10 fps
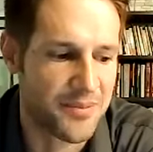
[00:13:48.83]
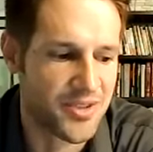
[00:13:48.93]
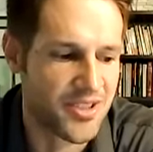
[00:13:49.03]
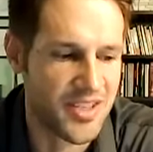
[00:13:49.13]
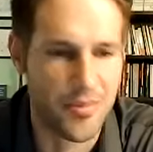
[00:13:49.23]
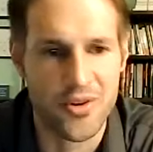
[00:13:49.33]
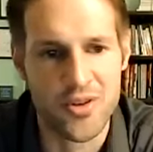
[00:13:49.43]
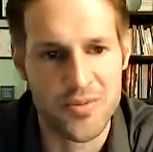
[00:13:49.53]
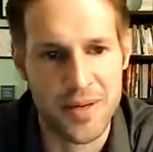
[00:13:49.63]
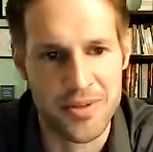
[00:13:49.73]
to someone
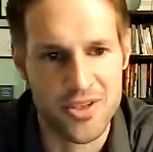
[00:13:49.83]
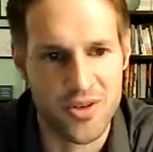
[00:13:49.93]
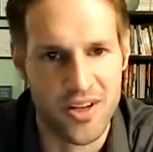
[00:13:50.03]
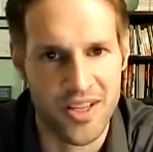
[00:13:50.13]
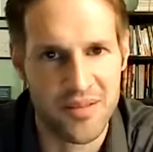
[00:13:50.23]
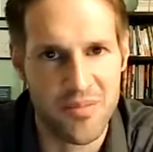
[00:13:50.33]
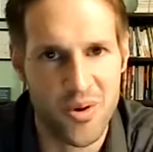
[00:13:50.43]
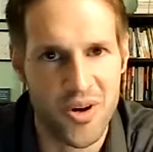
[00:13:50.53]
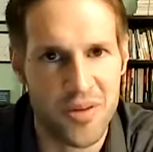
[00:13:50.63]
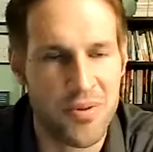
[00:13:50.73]
who's maybe struggling more.